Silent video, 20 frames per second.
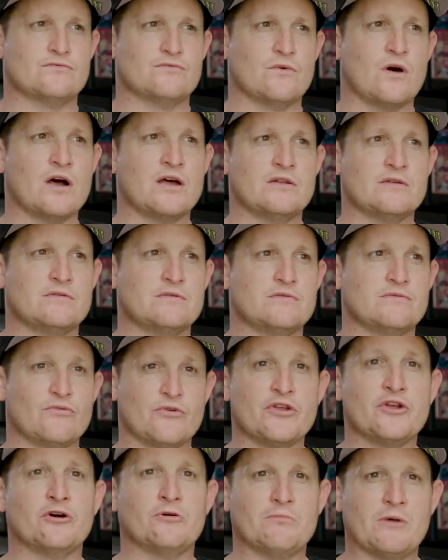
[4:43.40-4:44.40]
what
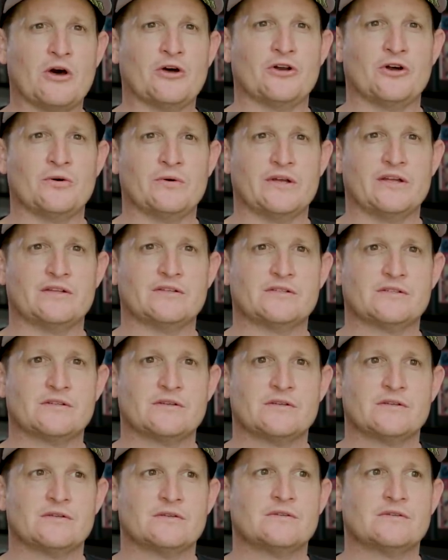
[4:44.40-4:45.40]
real moto is,
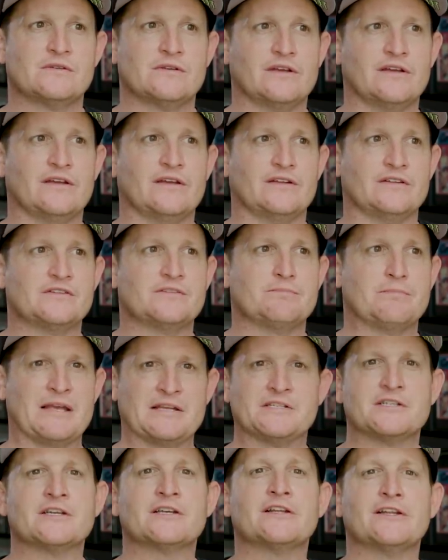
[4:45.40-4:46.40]
it's
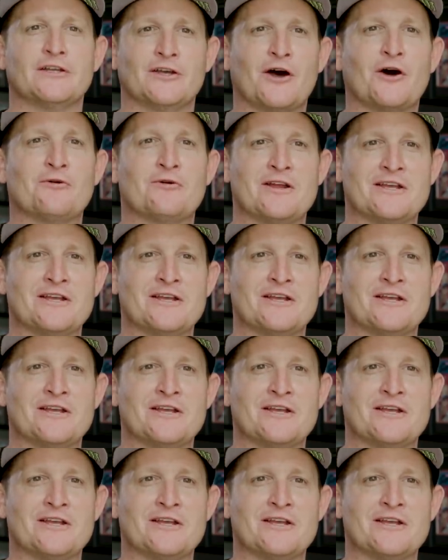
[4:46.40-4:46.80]
basically all